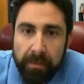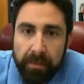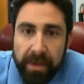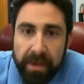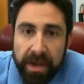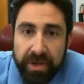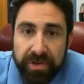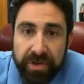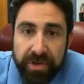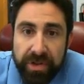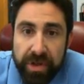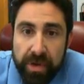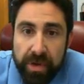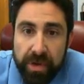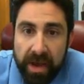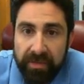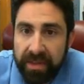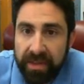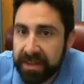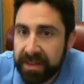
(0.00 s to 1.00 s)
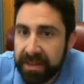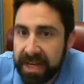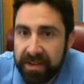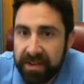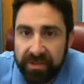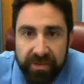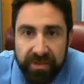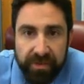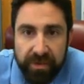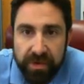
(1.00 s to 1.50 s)
Make sure that you have the
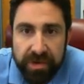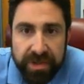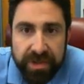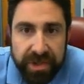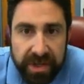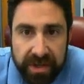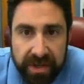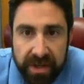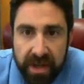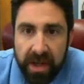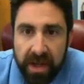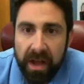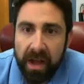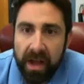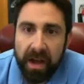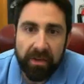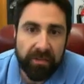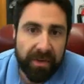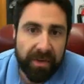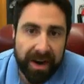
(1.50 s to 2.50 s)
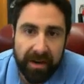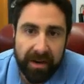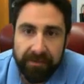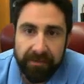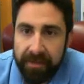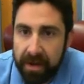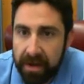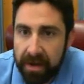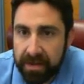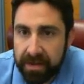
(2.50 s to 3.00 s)
latest version of
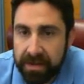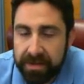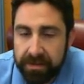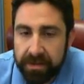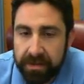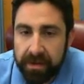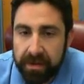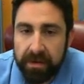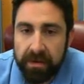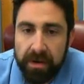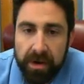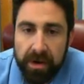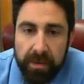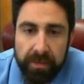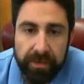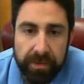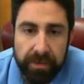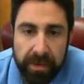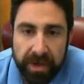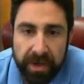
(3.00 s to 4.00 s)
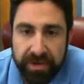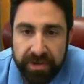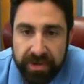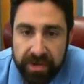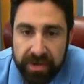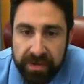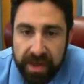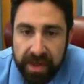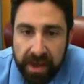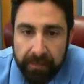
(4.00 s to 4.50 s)
Firefox or Chrome to make
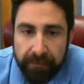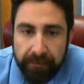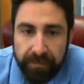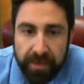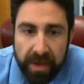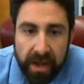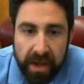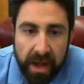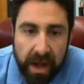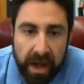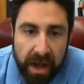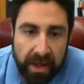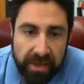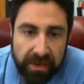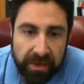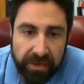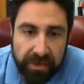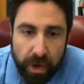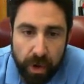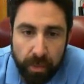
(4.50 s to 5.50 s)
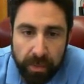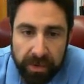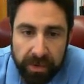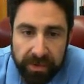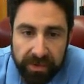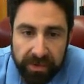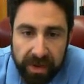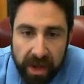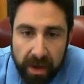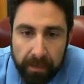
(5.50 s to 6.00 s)
sure that this
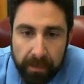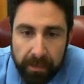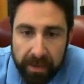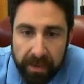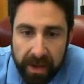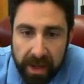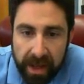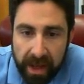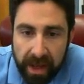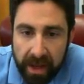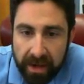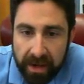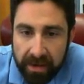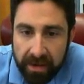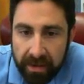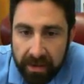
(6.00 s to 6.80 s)
opens up and